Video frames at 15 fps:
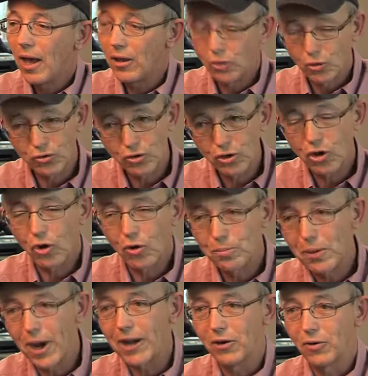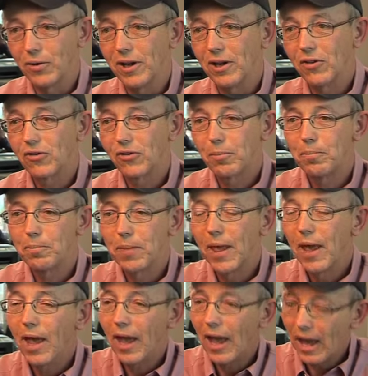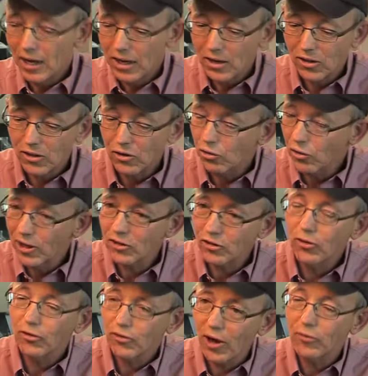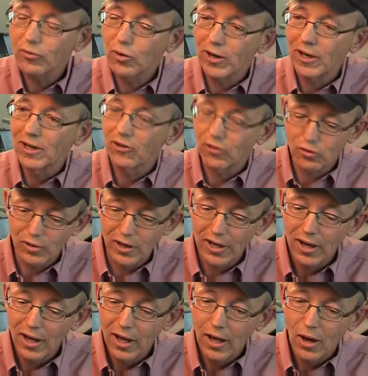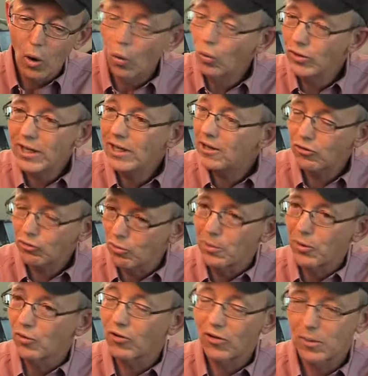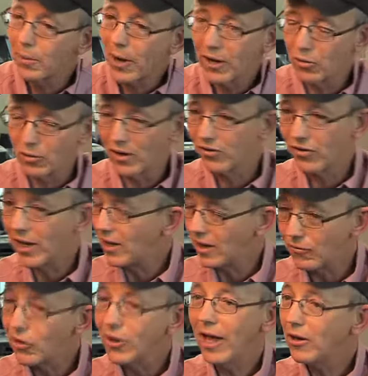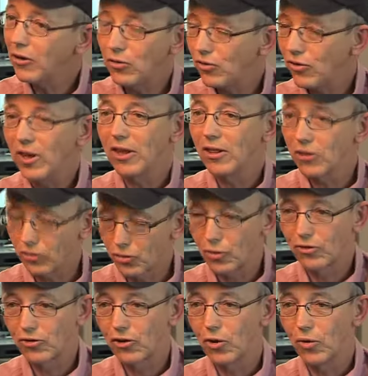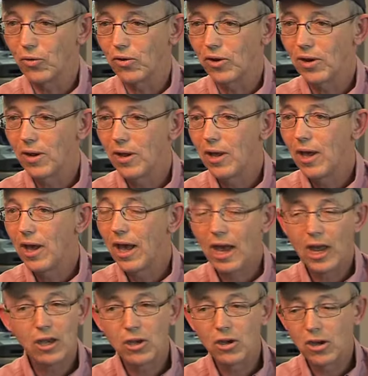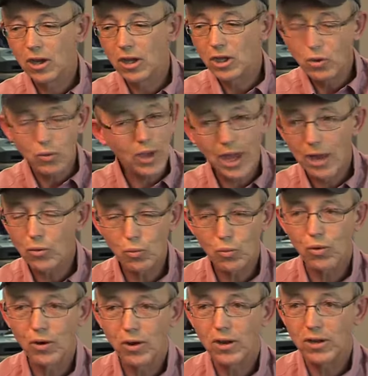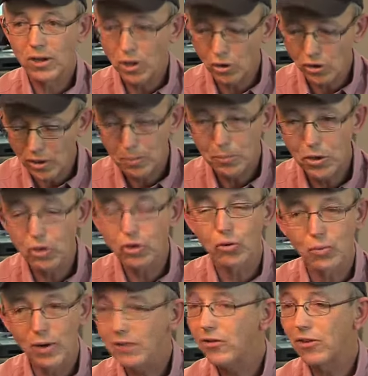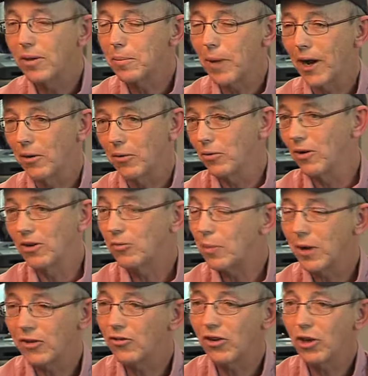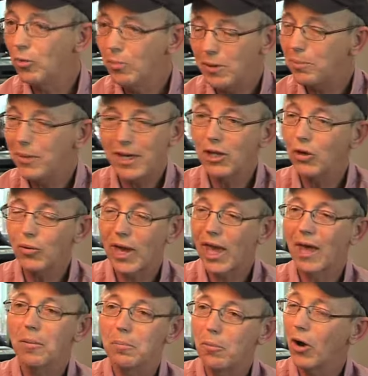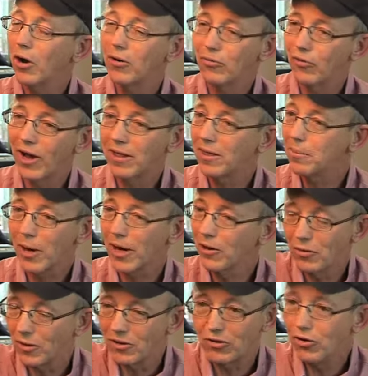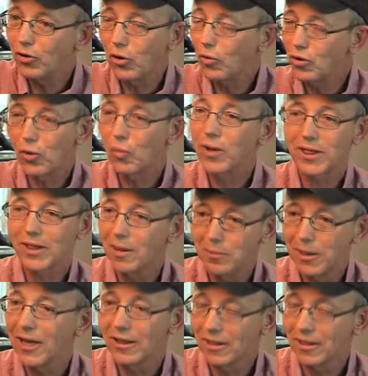Those are called binaries. And the traditional software industry only distributes the binaries. They never let you see the source code. And you can't, your computer runs the binaries, but as a human being, you can't modify the binaries. You don't know what they mean.